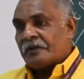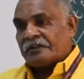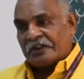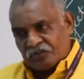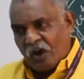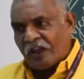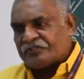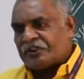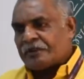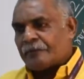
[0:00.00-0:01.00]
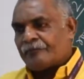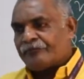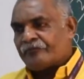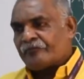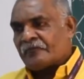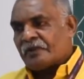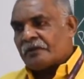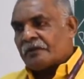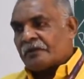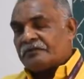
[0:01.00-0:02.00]
technology,
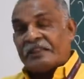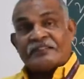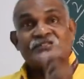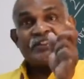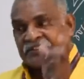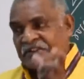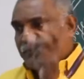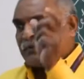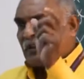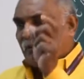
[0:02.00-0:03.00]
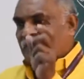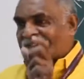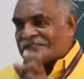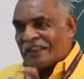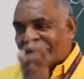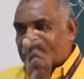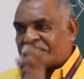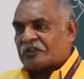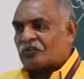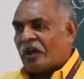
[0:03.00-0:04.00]
that is description of the selected
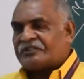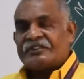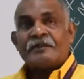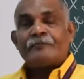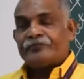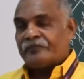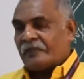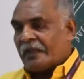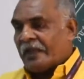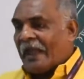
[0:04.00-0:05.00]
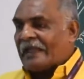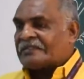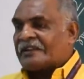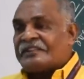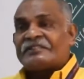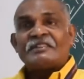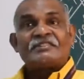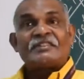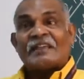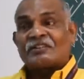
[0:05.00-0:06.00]
technology and the
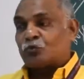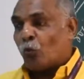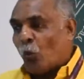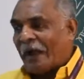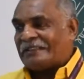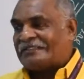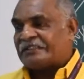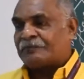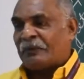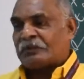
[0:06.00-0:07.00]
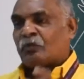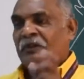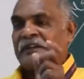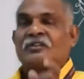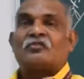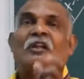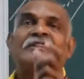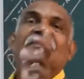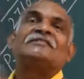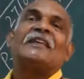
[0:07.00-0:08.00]
reasons as to why this particular
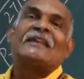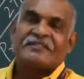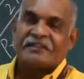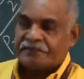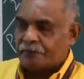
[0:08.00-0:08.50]
technology is selected.